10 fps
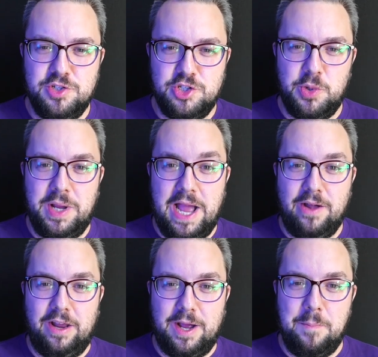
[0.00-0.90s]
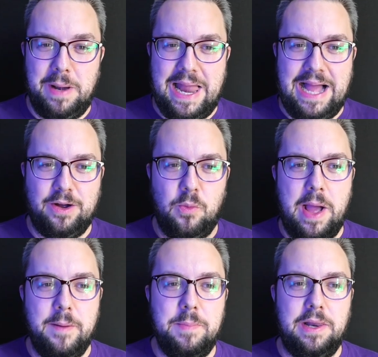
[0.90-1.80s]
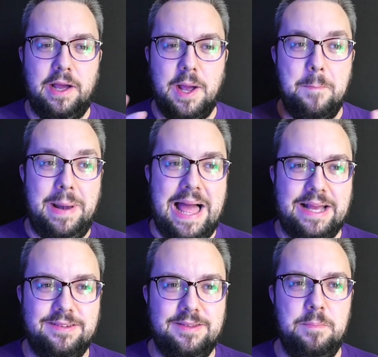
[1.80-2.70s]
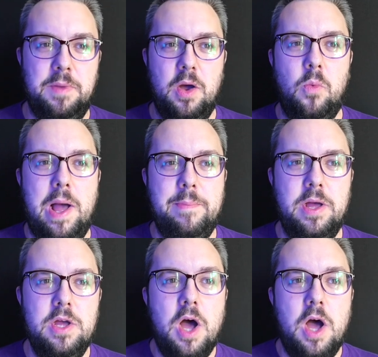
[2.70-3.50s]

shooting out like a black web, like a black symbiote web.